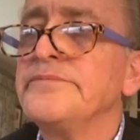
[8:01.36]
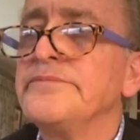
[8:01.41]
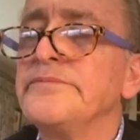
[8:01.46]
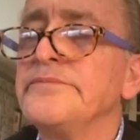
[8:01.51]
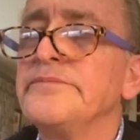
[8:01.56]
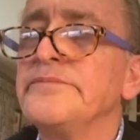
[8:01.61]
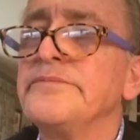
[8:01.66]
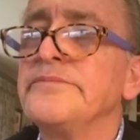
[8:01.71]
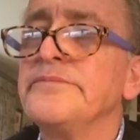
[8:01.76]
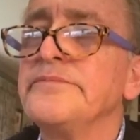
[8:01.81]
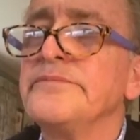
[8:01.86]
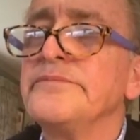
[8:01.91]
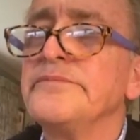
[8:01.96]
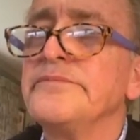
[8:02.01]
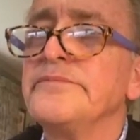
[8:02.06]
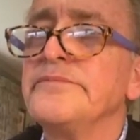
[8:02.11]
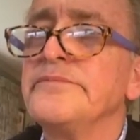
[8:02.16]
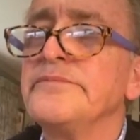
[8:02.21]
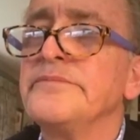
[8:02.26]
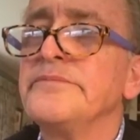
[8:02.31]

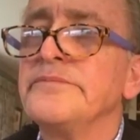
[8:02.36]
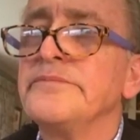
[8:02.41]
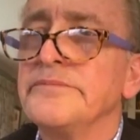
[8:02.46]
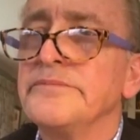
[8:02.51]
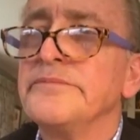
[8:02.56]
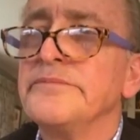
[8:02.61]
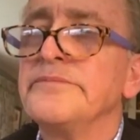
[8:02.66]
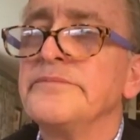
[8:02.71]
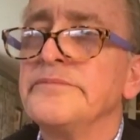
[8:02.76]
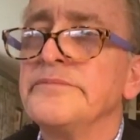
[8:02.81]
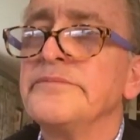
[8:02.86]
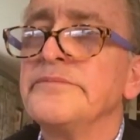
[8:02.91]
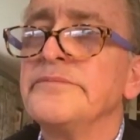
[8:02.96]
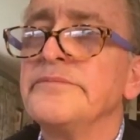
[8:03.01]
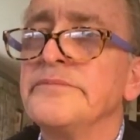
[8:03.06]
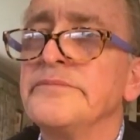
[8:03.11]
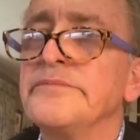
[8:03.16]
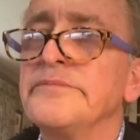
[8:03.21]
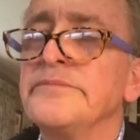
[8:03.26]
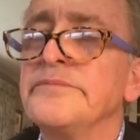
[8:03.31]

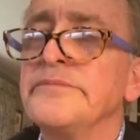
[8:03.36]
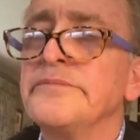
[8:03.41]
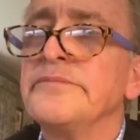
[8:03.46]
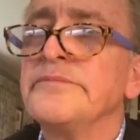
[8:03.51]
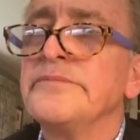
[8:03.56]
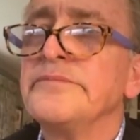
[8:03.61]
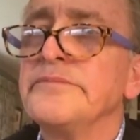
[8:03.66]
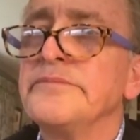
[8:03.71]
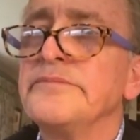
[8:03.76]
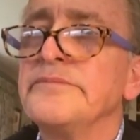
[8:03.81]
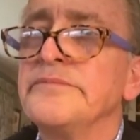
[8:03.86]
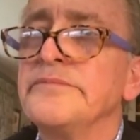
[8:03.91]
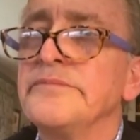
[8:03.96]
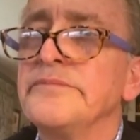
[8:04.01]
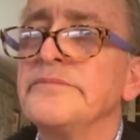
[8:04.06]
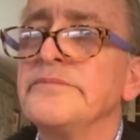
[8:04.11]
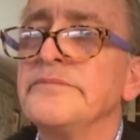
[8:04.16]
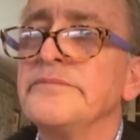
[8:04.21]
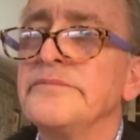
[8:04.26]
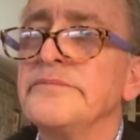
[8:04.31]

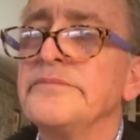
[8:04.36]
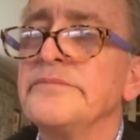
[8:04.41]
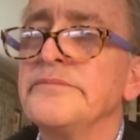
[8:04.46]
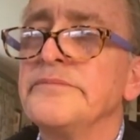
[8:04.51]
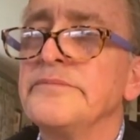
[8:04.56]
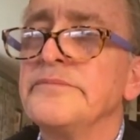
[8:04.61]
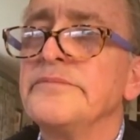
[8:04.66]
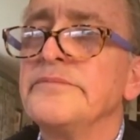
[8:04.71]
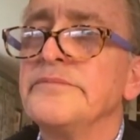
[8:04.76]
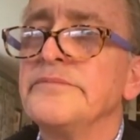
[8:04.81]
(silent)